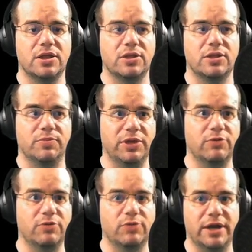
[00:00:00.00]
the be
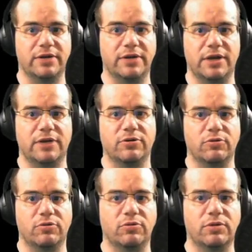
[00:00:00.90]
all and end
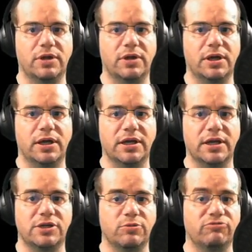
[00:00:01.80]
all
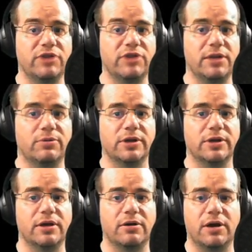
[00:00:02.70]
unless you really want to
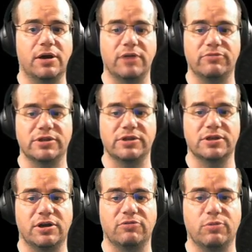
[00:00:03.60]
go high risk,
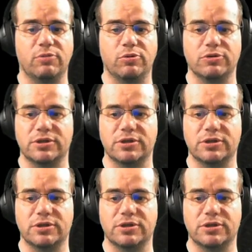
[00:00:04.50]
high reward.